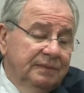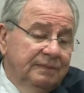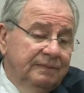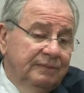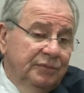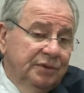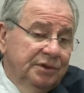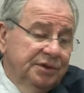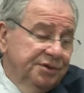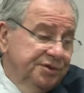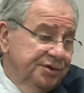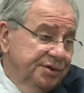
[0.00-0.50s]

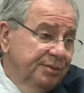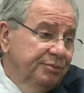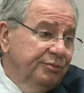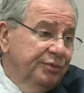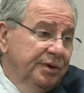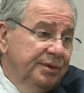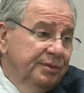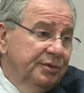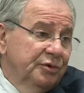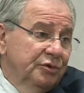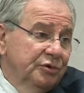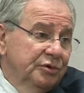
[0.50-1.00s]
with the
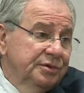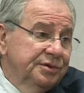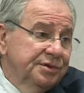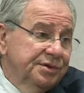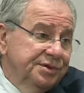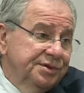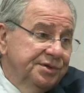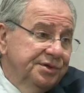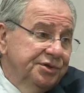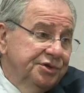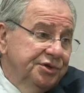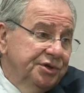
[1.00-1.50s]
Supreme Court
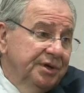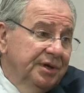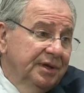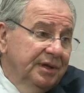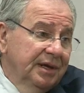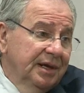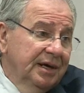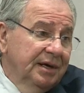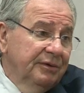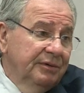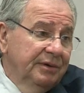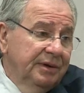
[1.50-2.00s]
decision
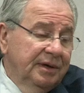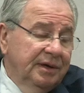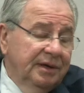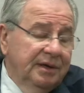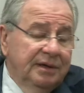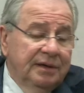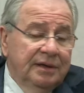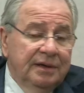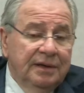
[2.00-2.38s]
allowing it.